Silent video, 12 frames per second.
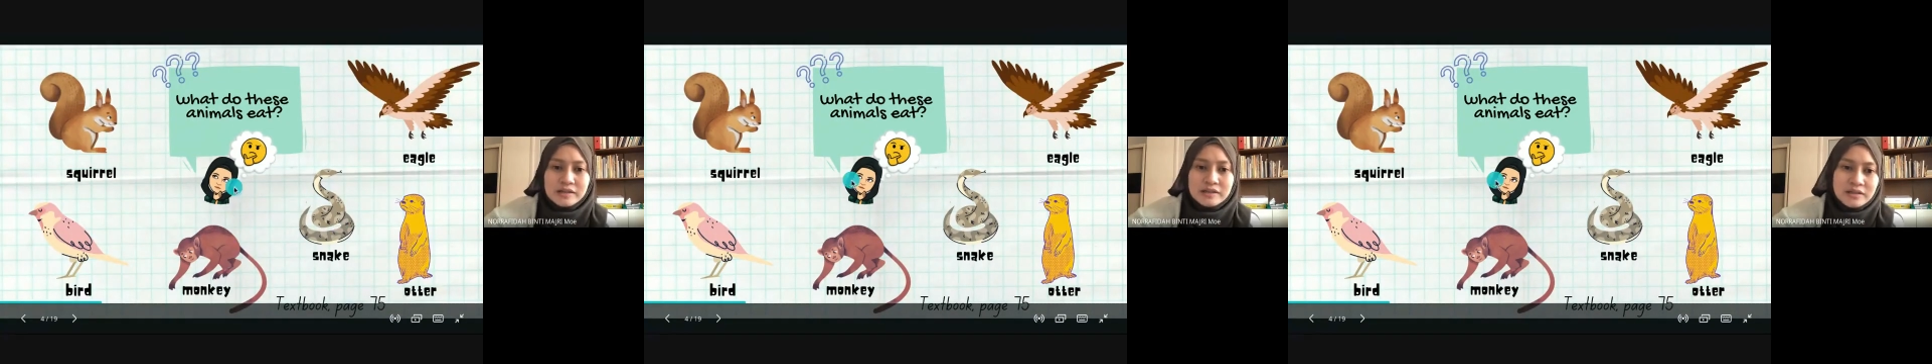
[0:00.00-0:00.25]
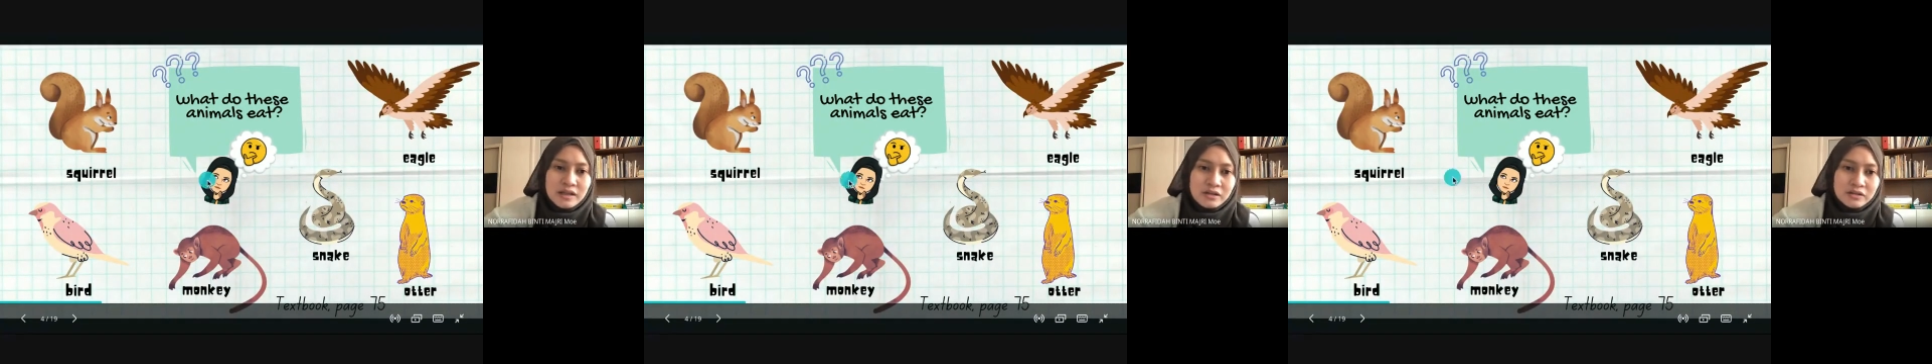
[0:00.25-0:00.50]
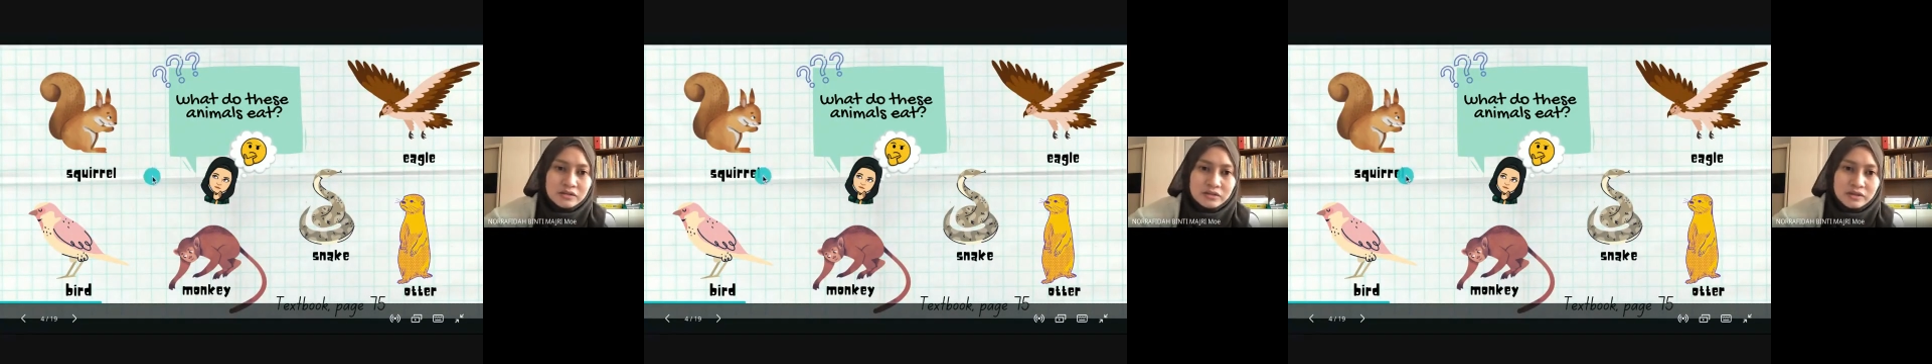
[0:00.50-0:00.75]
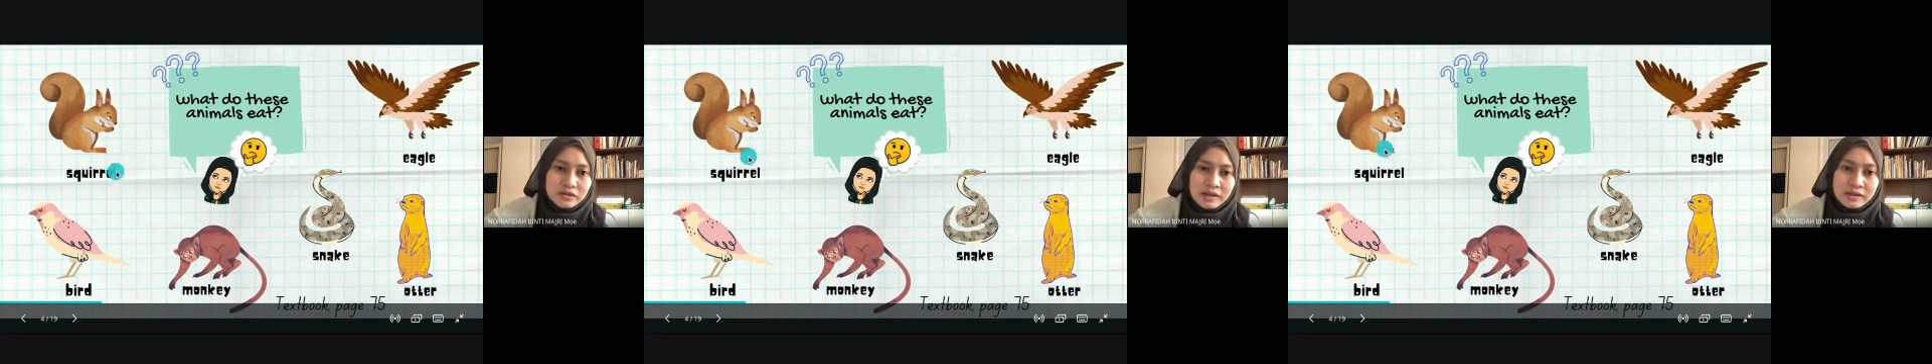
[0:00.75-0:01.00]
The snake
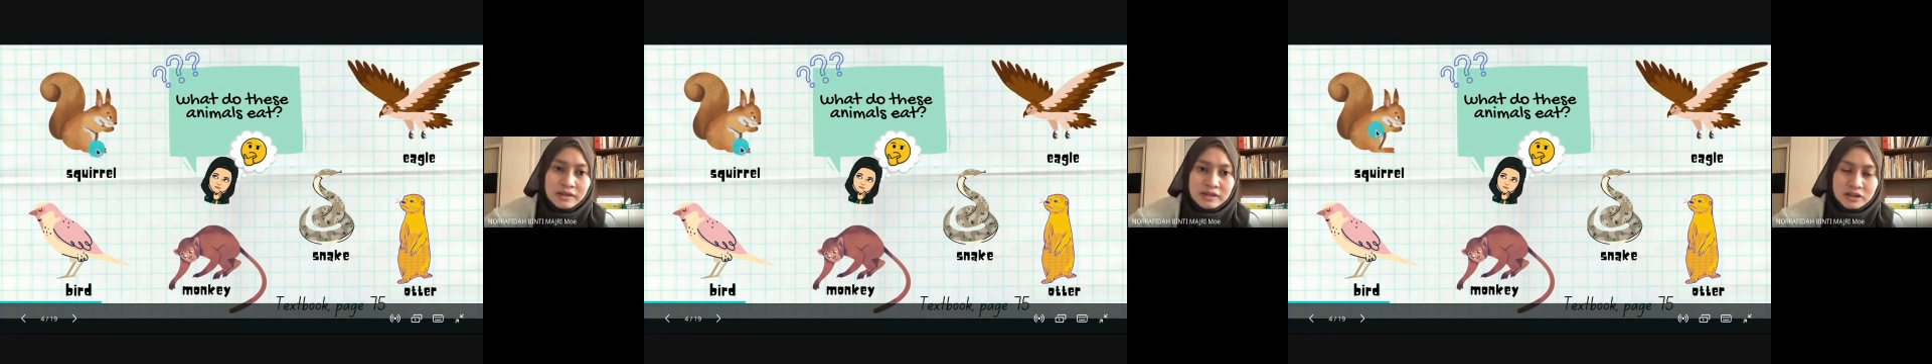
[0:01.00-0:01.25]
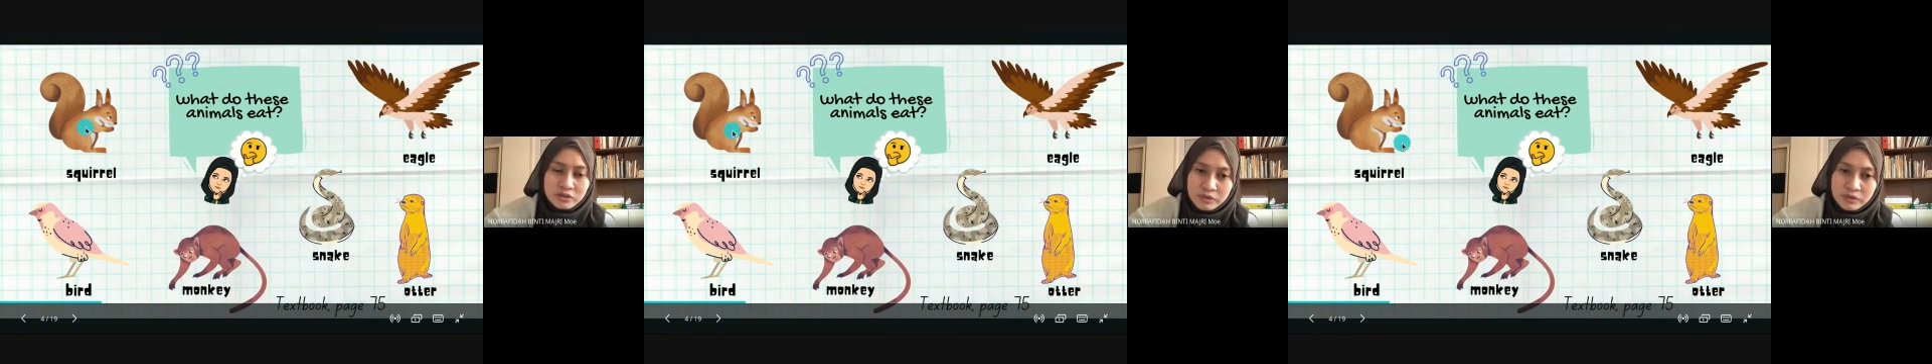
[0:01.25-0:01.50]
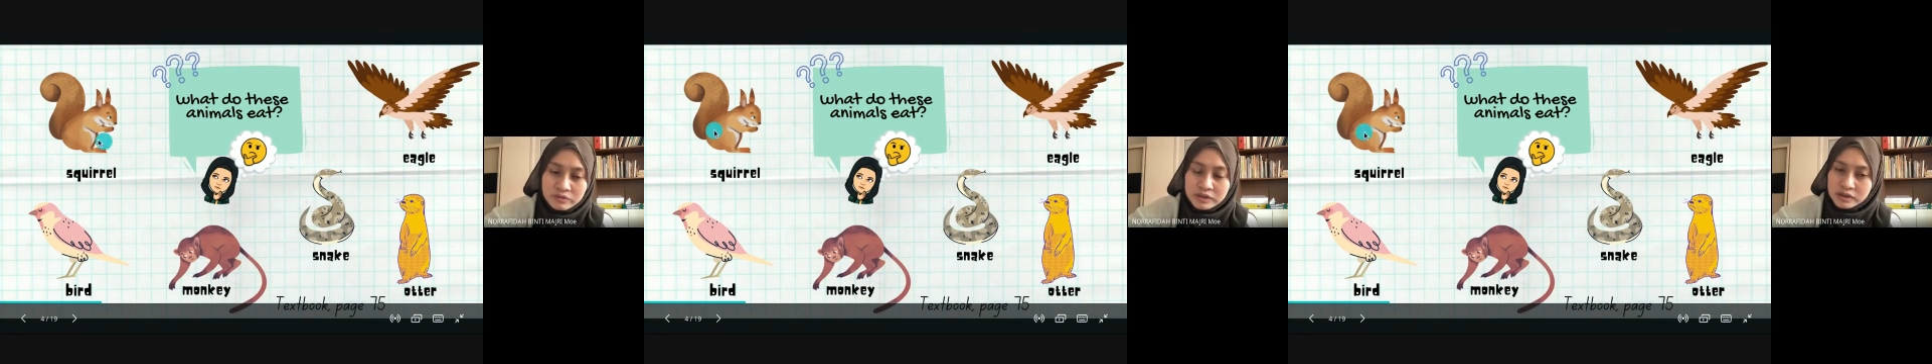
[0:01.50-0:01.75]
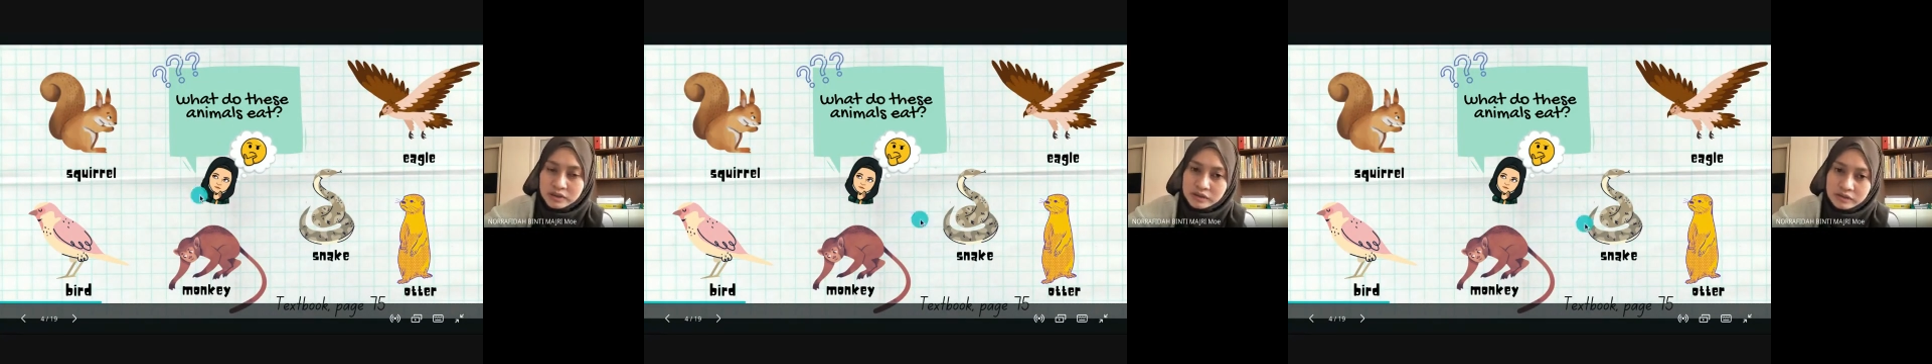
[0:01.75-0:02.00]
also can eat
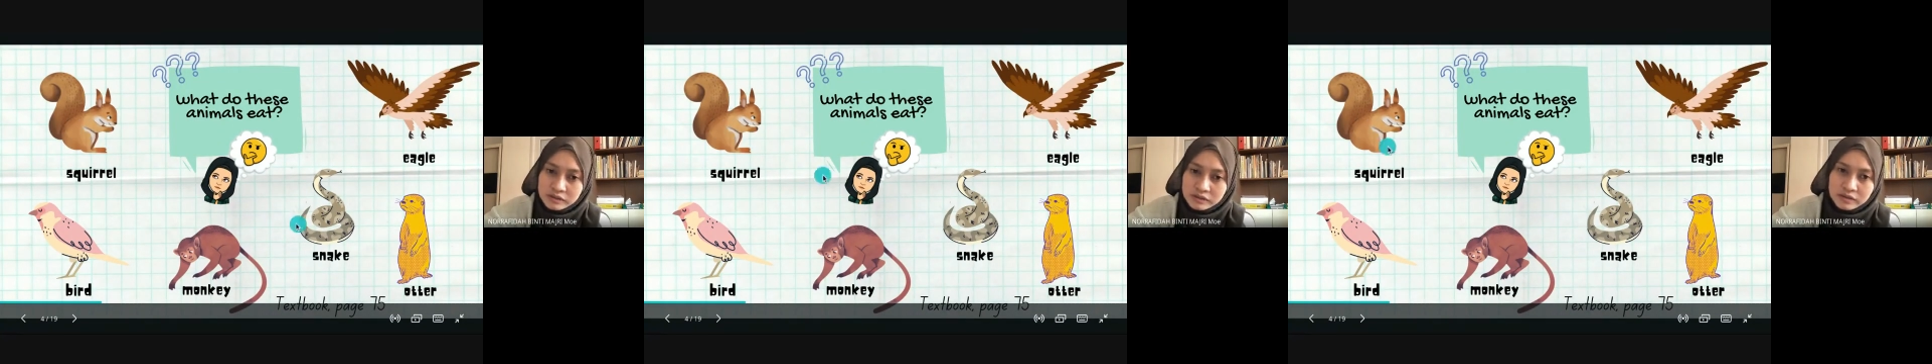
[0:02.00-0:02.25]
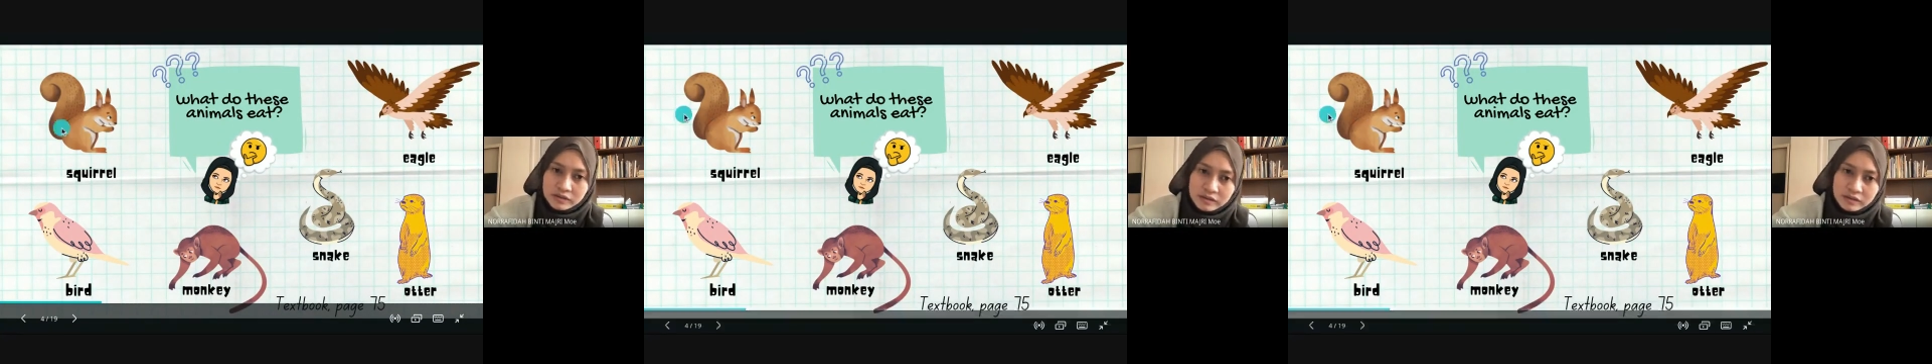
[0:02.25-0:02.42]
squirrel.